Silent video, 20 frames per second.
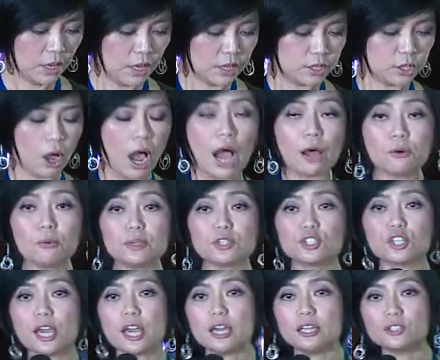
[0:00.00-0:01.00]
So how do we
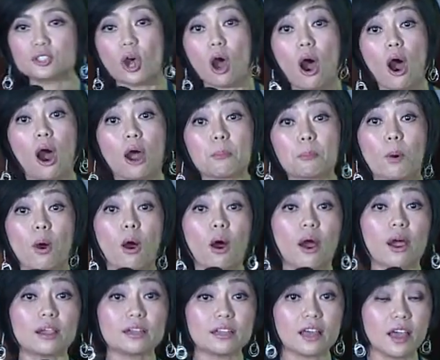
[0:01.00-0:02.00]
change our
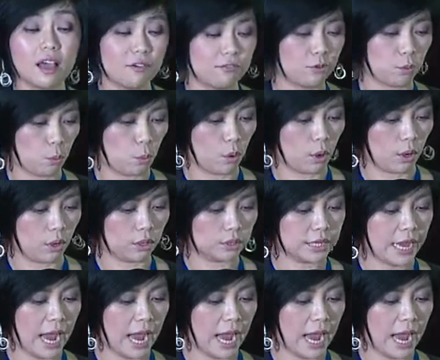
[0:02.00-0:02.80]
part of the world?